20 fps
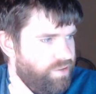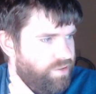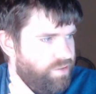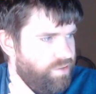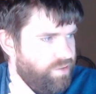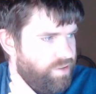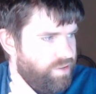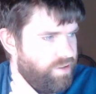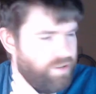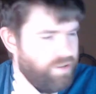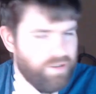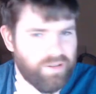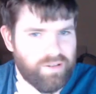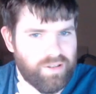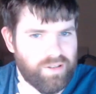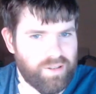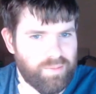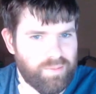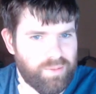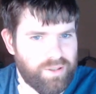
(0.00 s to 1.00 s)
So the
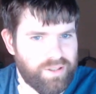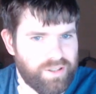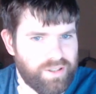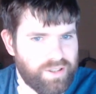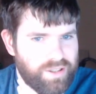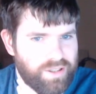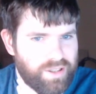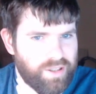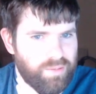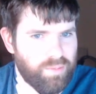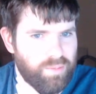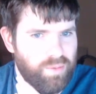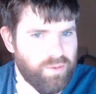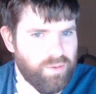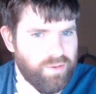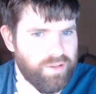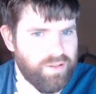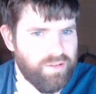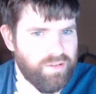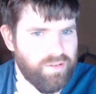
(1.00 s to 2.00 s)
currently playing
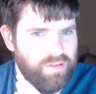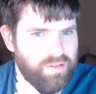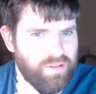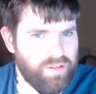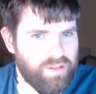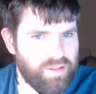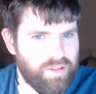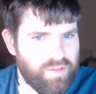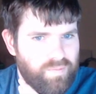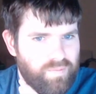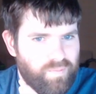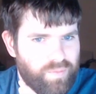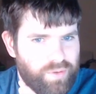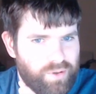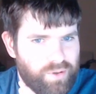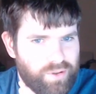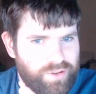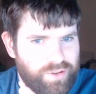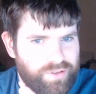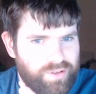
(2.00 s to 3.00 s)
endpoint
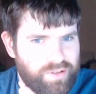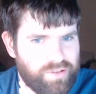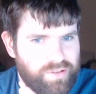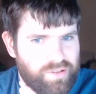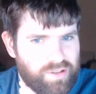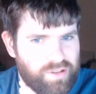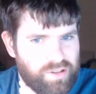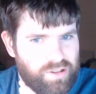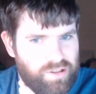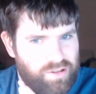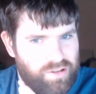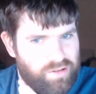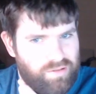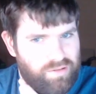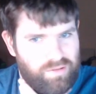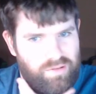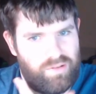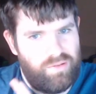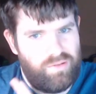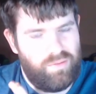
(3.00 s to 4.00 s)

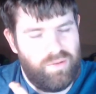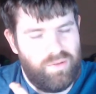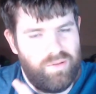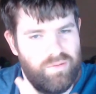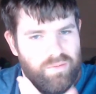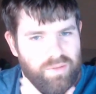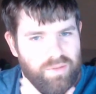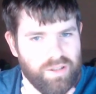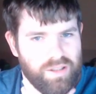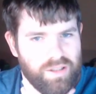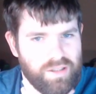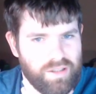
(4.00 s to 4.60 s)
authorization. So we need